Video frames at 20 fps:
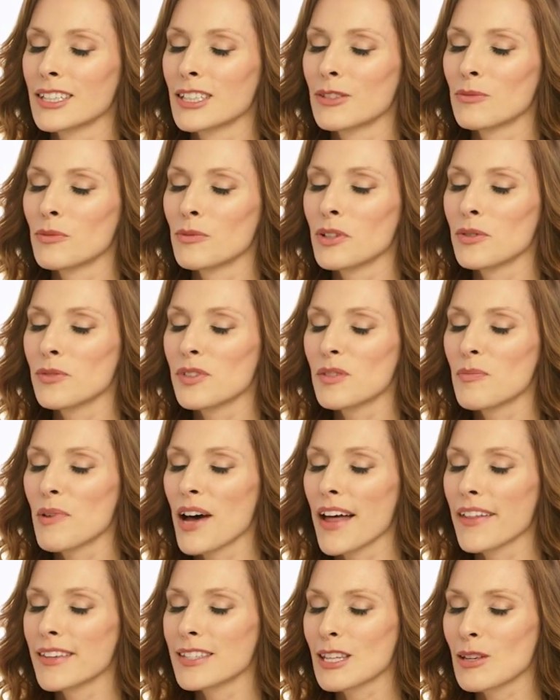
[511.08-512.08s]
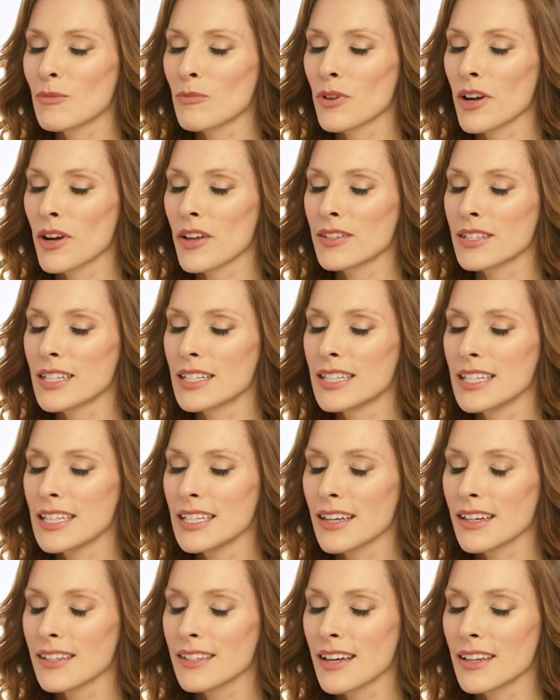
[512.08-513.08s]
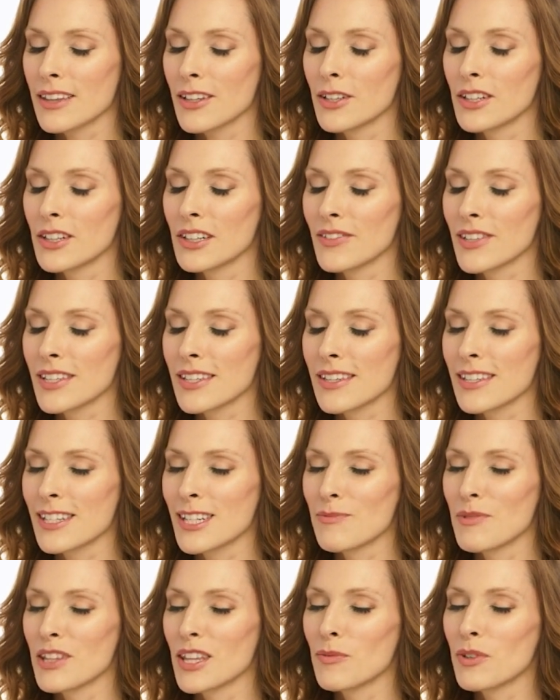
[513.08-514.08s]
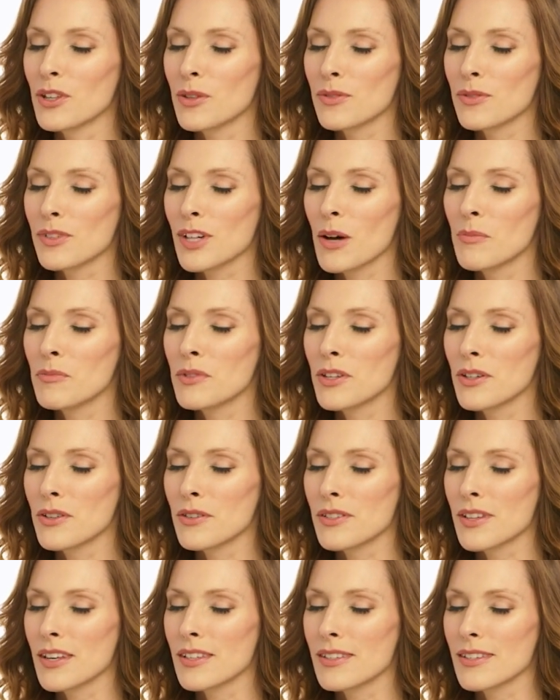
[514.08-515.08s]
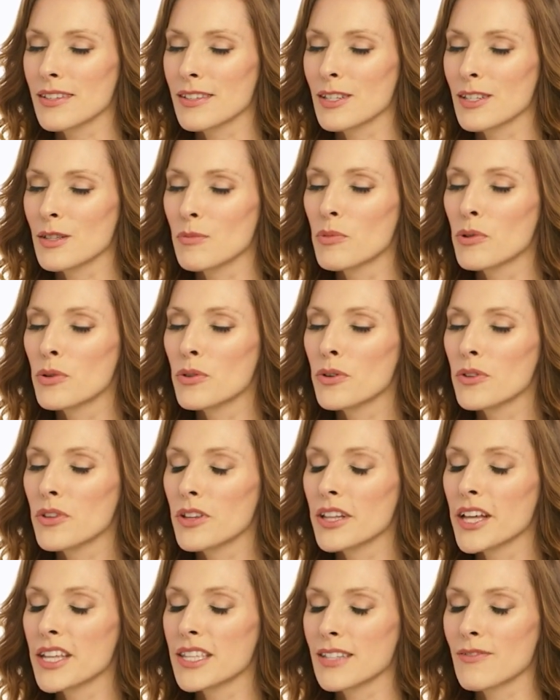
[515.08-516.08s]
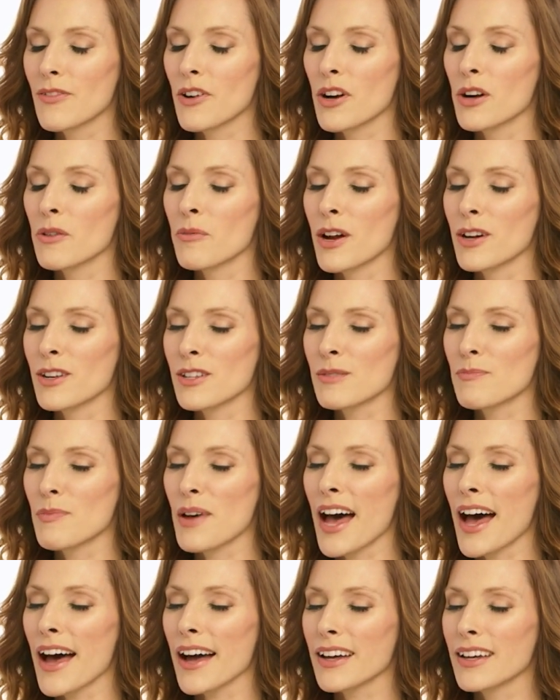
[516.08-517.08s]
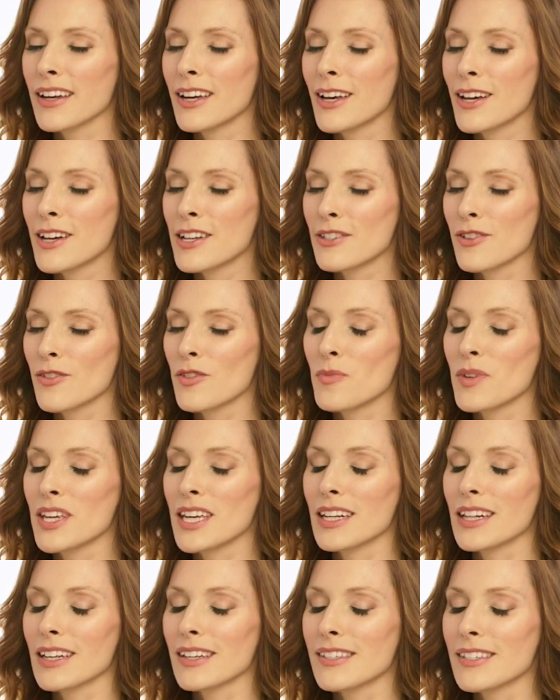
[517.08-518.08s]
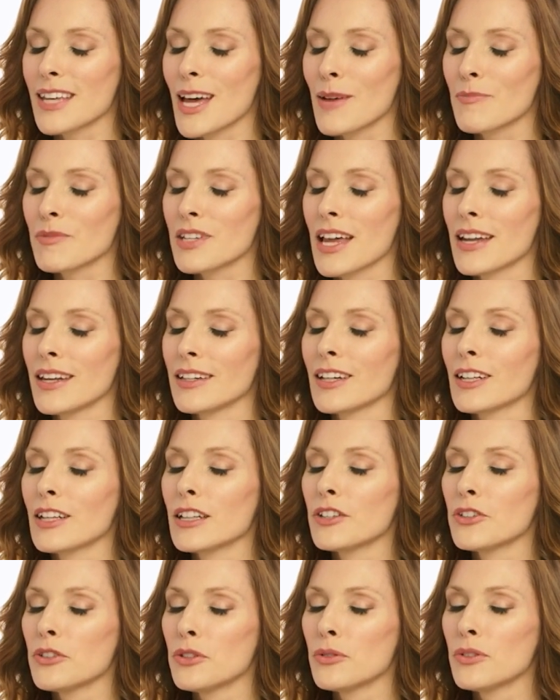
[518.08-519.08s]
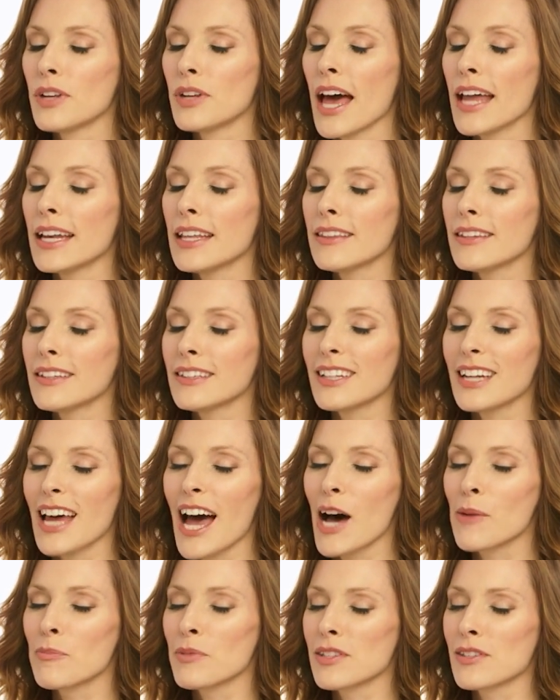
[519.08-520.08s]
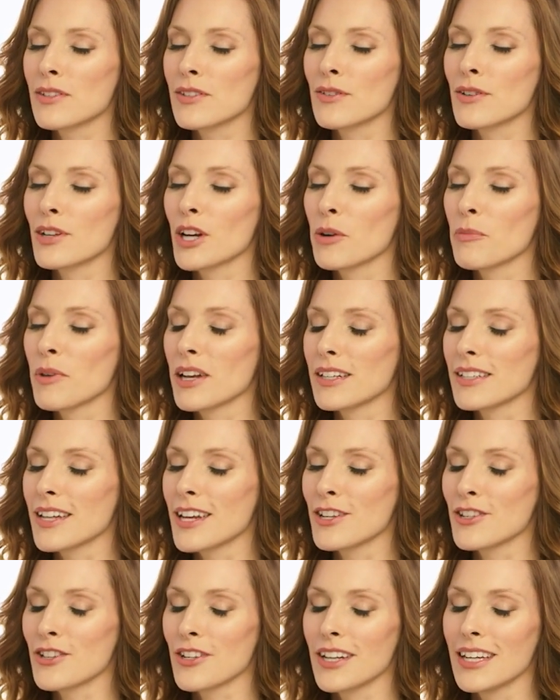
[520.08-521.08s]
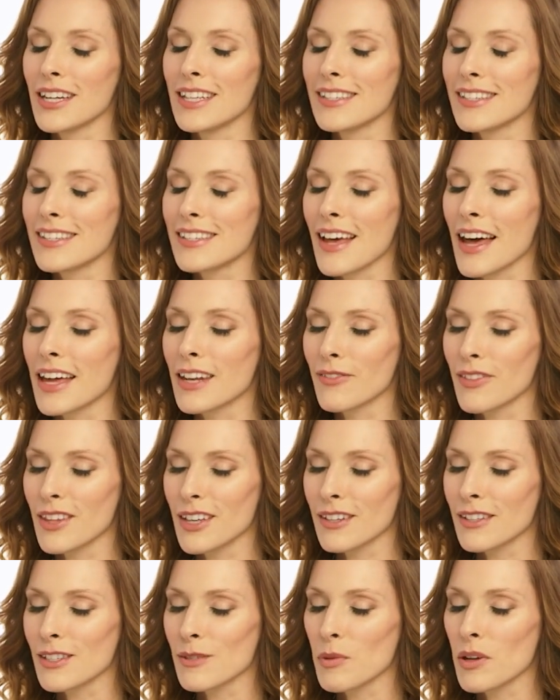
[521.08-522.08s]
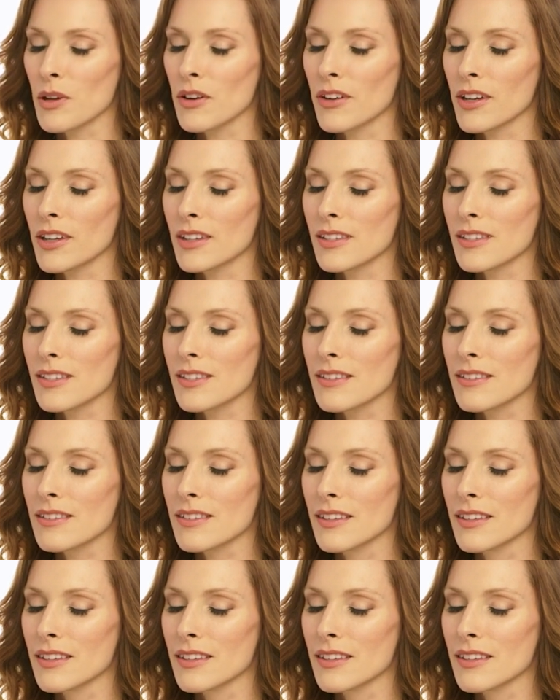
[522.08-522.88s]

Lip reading: We use the balancing breath to de-excite the nervous system, and then we use come to your senses to pull the lens of our awareness back so that we can accept and include anything that happens during our meditation inside of the experience.